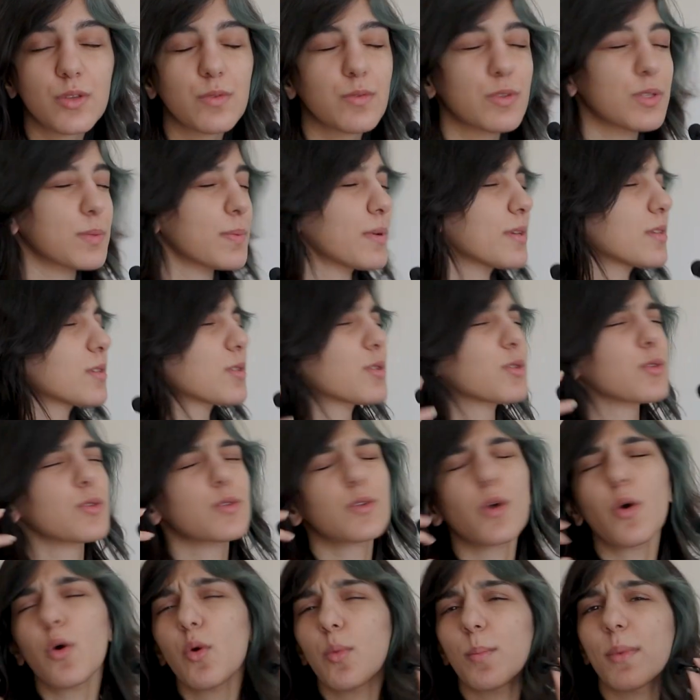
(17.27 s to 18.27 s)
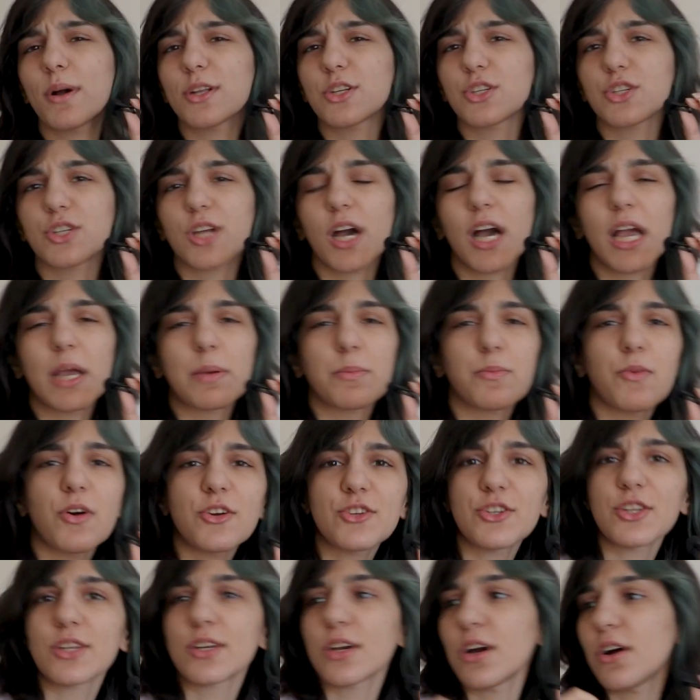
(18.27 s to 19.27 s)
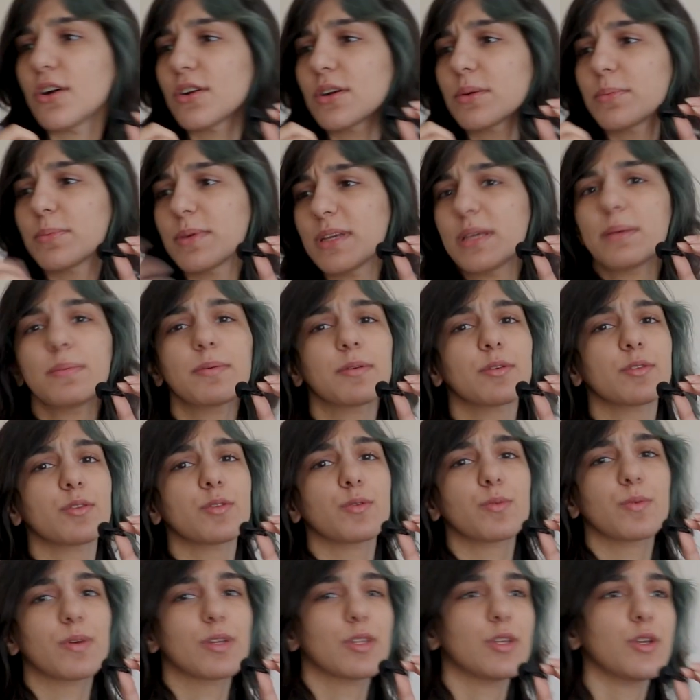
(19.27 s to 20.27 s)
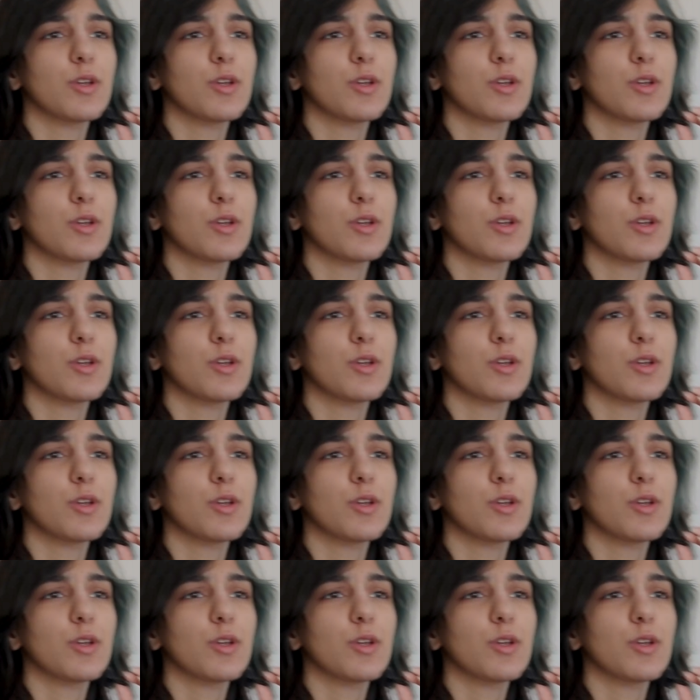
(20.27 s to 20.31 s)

You've spent so much time watching other people do it.